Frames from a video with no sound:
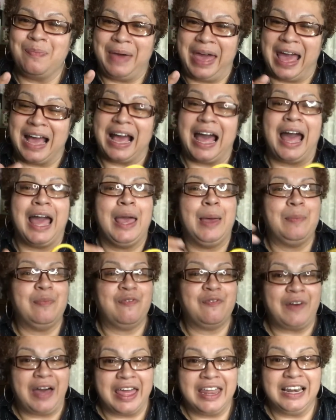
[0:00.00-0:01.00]
back. I am
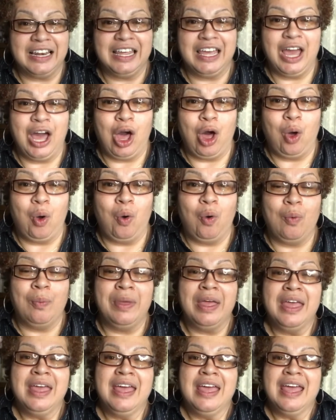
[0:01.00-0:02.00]
finally home,